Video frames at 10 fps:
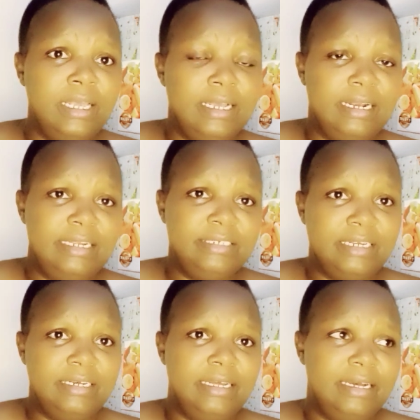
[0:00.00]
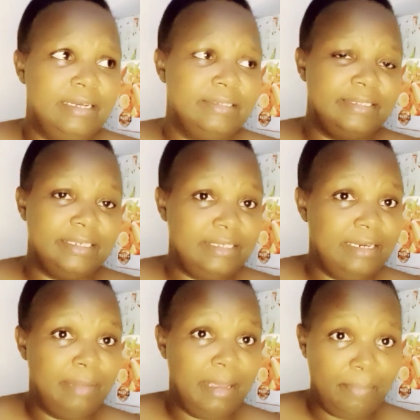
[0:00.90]
clicked and started
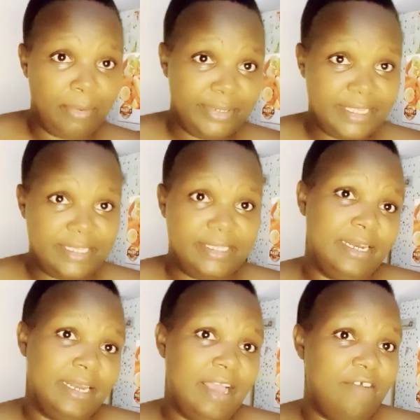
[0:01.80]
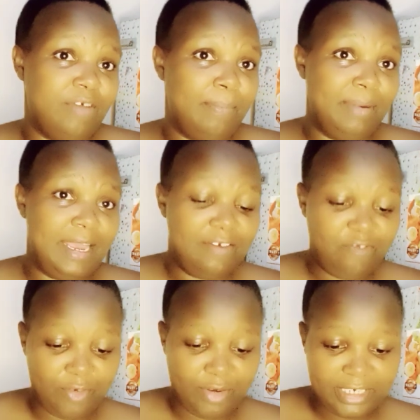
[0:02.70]
my process and I have applied
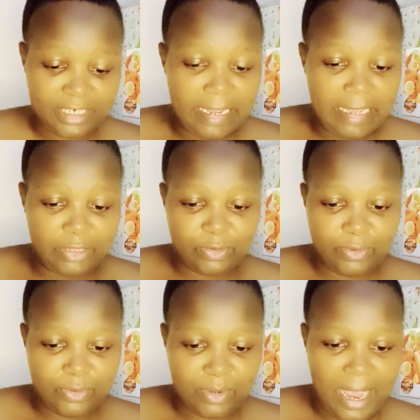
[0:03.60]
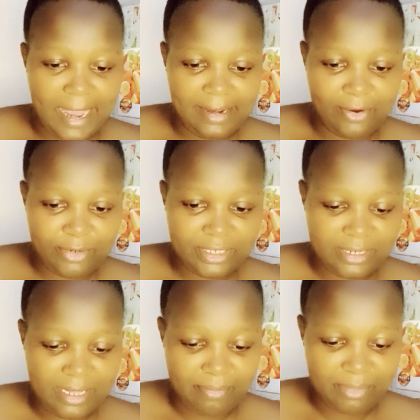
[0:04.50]
for it. So I wrote
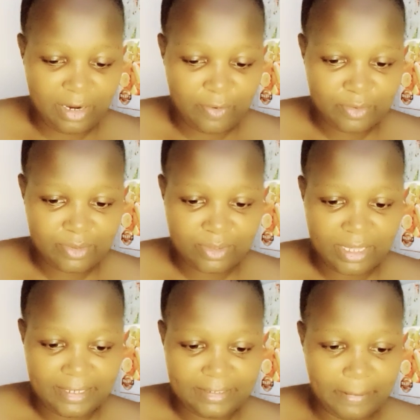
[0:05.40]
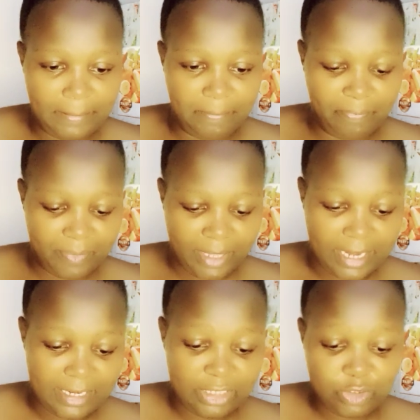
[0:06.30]
them down so that
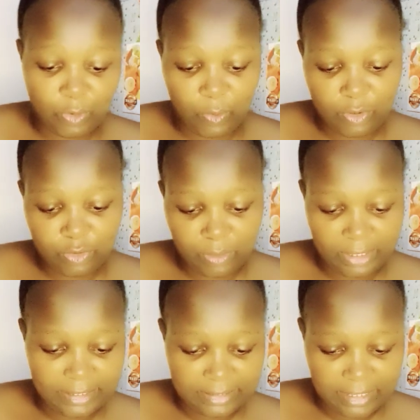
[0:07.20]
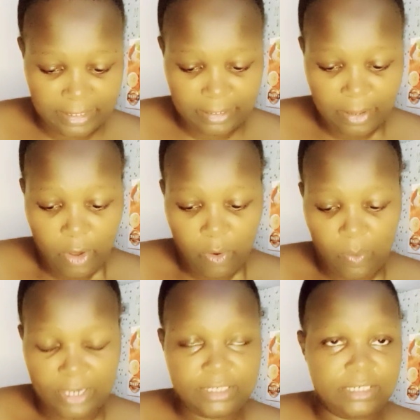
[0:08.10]
at least you're going to understand
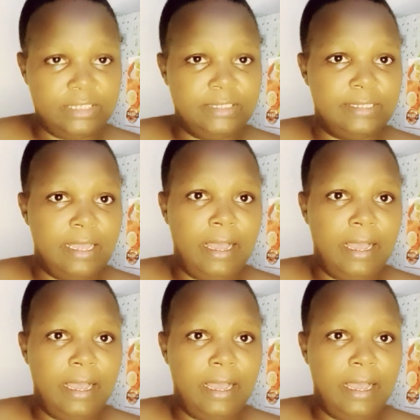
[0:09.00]
what is